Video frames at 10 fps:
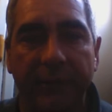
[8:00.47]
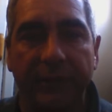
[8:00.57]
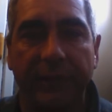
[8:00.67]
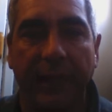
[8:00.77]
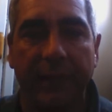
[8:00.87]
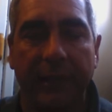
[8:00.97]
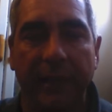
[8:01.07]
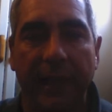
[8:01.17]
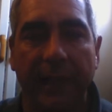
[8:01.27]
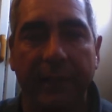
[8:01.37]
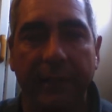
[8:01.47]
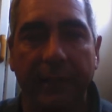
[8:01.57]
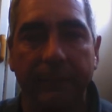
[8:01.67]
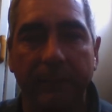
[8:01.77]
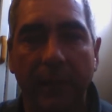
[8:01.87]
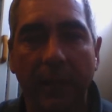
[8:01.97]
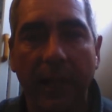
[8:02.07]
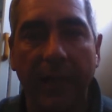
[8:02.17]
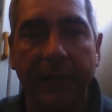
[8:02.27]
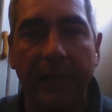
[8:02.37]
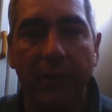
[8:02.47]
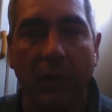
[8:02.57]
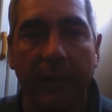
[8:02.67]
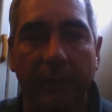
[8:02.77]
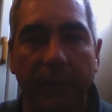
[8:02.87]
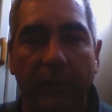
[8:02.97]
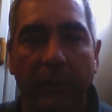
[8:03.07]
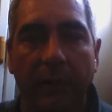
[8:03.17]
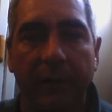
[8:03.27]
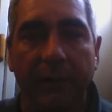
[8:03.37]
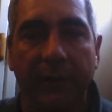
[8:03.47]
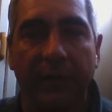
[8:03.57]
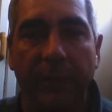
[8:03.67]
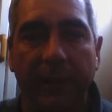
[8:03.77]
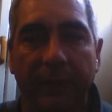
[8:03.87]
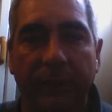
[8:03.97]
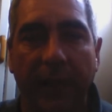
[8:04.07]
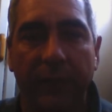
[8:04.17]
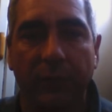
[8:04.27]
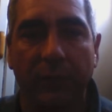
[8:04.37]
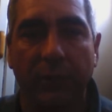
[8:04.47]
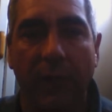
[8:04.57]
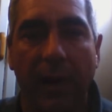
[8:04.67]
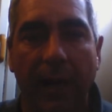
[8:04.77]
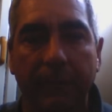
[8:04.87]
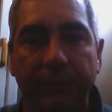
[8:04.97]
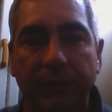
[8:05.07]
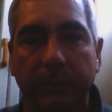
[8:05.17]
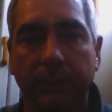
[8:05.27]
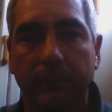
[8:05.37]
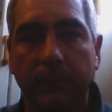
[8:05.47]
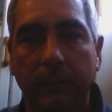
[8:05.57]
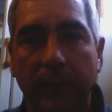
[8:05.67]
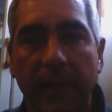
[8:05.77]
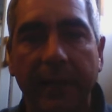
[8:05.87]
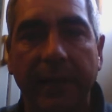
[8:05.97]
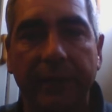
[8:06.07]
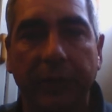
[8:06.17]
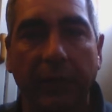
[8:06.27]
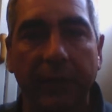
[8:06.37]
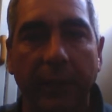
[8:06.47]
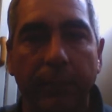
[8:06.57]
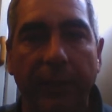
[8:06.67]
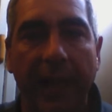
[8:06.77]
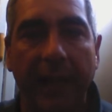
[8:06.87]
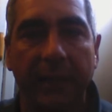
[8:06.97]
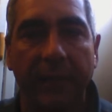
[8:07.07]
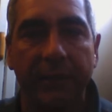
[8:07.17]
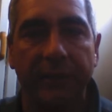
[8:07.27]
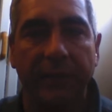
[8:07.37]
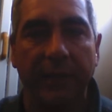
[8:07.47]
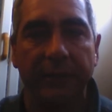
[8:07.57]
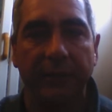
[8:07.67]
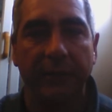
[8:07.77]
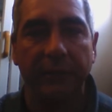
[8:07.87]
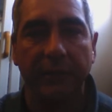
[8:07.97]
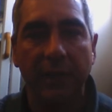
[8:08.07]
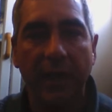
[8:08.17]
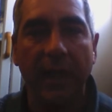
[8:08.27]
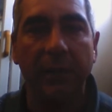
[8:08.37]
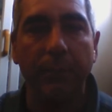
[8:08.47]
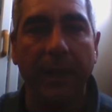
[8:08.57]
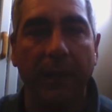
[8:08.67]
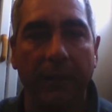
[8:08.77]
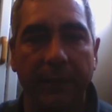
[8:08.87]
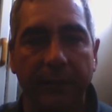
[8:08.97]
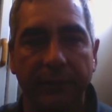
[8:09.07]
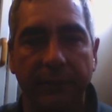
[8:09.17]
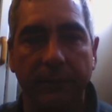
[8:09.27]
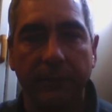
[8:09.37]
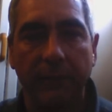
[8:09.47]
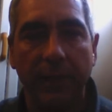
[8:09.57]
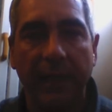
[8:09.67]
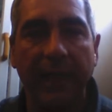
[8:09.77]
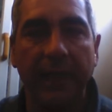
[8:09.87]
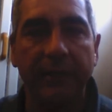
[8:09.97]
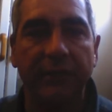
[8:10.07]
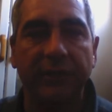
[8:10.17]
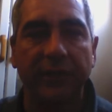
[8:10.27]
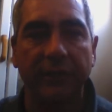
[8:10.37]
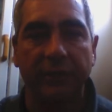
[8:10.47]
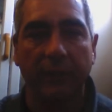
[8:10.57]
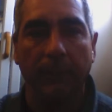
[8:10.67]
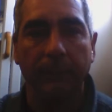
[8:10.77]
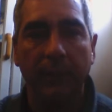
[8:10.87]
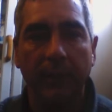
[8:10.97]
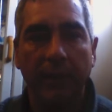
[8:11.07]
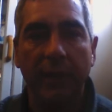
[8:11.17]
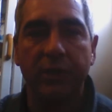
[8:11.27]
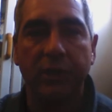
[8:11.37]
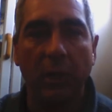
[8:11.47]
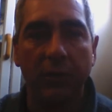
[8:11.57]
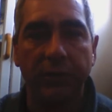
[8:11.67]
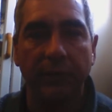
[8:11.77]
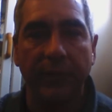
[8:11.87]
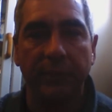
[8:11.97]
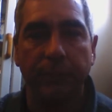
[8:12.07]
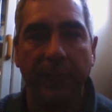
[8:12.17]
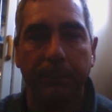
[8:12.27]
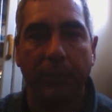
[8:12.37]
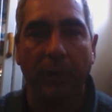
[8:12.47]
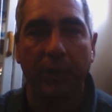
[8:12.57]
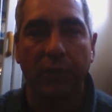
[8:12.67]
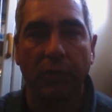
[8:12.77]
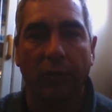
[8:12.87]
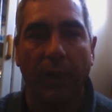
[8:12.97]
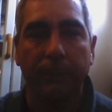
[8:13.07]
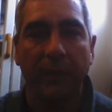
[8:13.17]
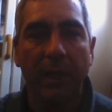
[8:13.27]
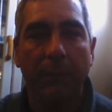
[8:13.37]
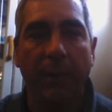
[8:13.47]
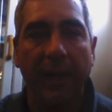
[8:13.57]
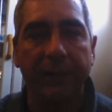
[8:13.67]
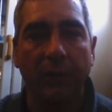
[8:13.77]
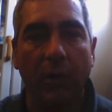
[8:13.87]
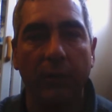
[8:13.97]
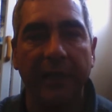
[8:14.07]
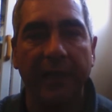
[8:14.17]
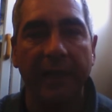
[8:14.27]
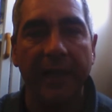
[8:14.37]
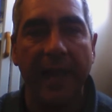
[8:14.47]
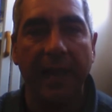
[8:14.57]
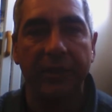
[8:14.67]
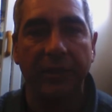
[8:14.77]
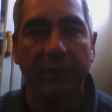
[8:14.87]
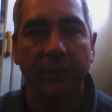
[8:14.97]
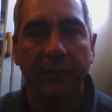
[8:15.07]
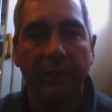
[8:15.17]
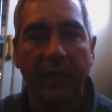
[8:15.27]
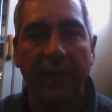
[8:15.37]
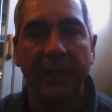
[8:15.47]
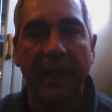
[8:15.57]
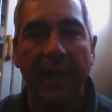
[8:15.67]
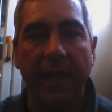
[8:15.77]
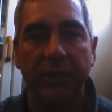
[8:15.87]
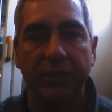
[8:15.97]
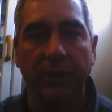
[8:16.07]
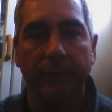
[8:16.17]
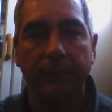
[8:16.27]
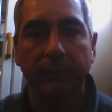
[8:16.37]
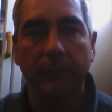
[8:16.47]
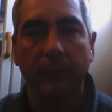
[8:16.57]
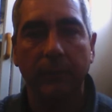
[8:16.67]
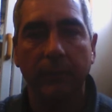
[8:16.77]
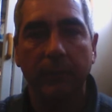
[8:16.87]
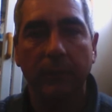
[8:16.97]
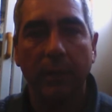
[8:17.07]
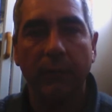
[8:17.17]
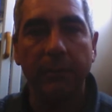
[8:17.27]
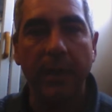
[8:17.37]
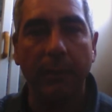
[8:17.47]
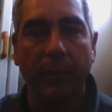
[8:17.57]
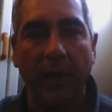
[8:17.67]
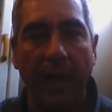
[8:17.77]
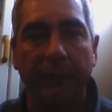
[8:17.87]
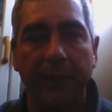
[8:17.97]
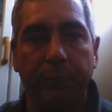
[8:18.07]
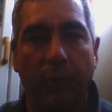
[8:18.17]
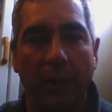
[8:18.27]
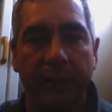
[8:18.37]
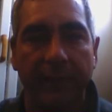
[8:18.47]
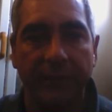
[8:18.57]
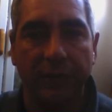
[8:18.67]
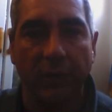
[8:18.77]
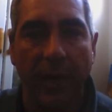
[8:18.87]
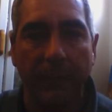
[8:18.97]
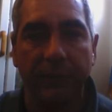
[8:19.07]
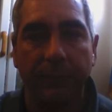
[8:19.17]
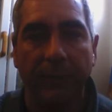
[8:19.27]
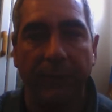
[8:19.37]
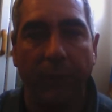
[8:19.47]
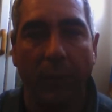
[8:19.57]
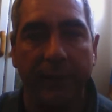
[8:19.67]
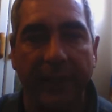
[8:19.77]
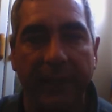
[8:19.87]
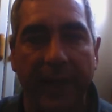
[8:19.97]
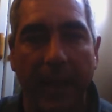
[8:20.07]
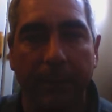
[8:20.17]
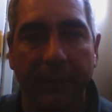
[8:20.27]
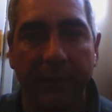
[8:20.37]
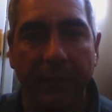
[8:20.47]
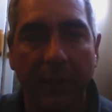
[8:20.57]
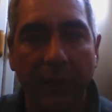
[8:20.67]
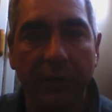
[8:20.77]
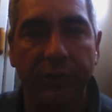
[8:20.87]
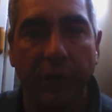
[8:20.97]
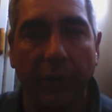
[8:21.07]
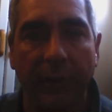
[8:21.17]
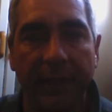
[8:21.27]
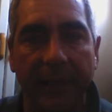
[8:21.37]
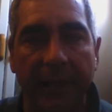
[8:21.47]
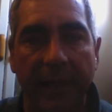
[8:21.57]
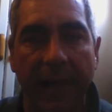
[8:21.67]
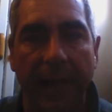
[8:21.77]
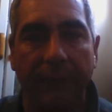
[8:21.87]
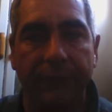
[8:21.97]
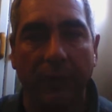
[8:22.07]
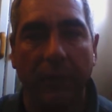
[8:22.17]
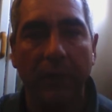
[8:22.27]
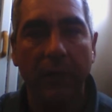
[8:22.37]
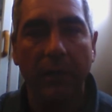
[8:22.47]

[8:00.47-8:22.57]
the state of Connecticut, and they knowingly, willingly committed federal crimes. And they turn their back on the citizens, on Americans, and the system. It shows you these people are corrupt by their own inaction and action. Remember, I reported these crimes before they happened, during, and after.